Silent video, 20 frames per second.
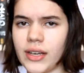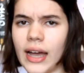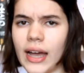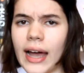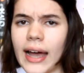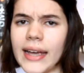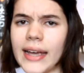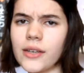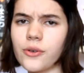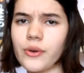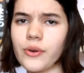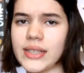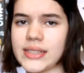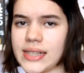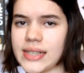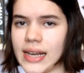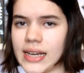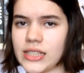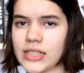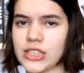I
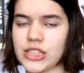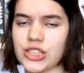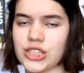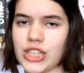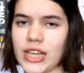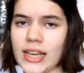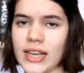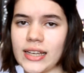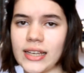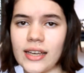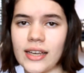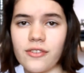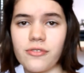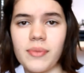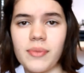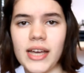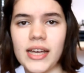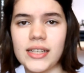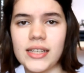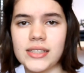always like to check if
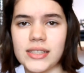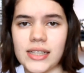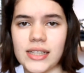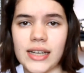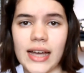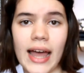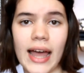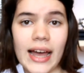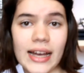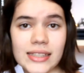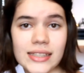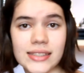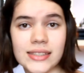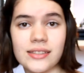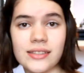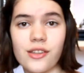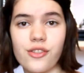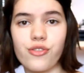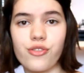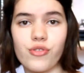my idea has
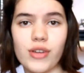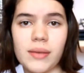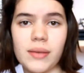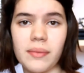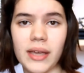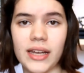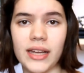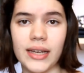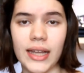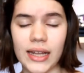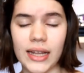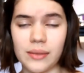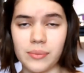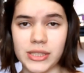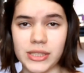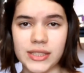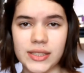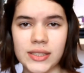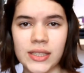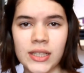the 3 main
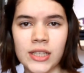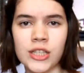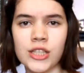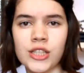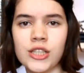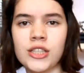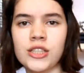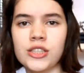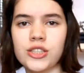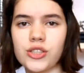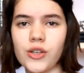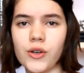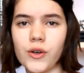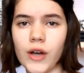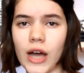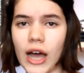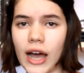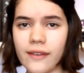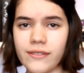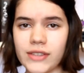elements.
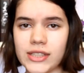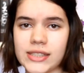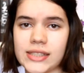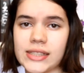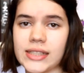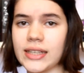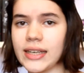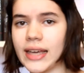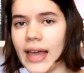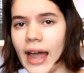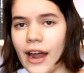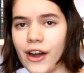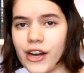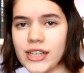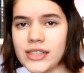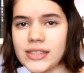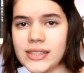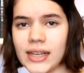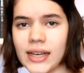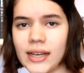So obviously
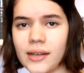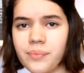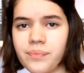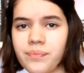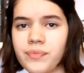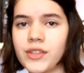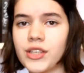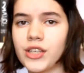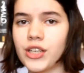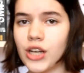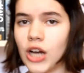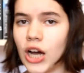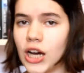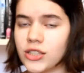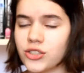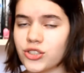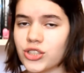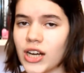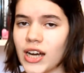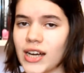character,
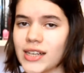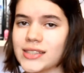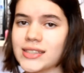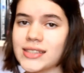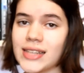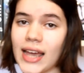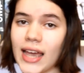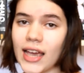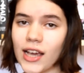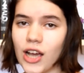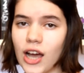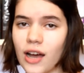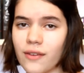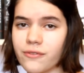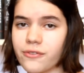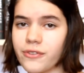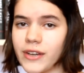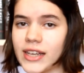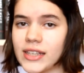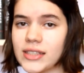contrast, and
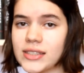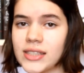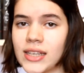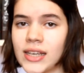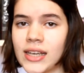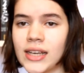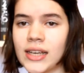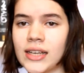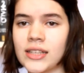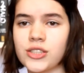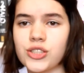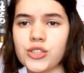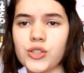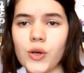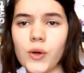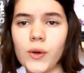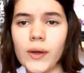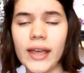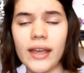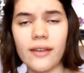conflict. So
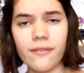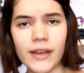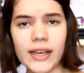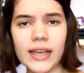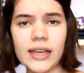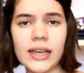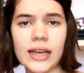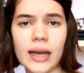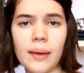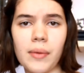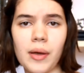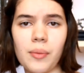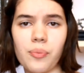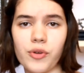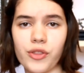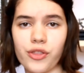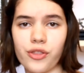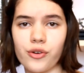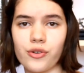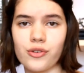if I can come up
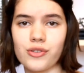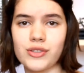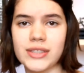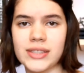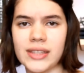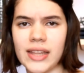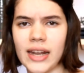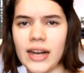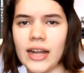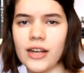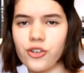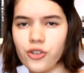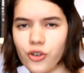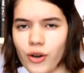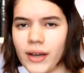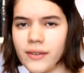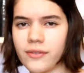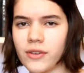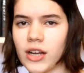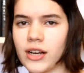with those, then I know
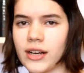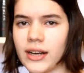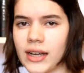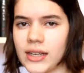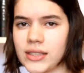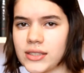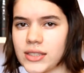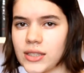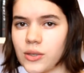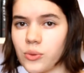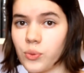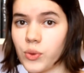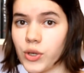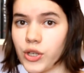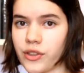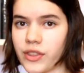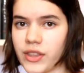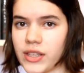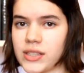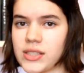I've got an idea
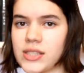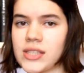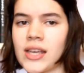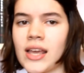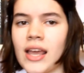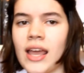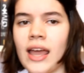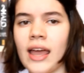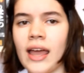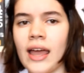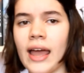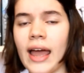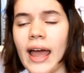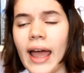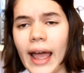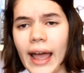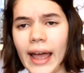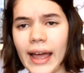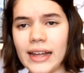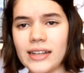worth it.
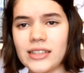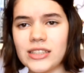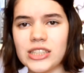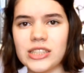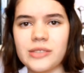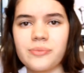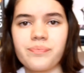And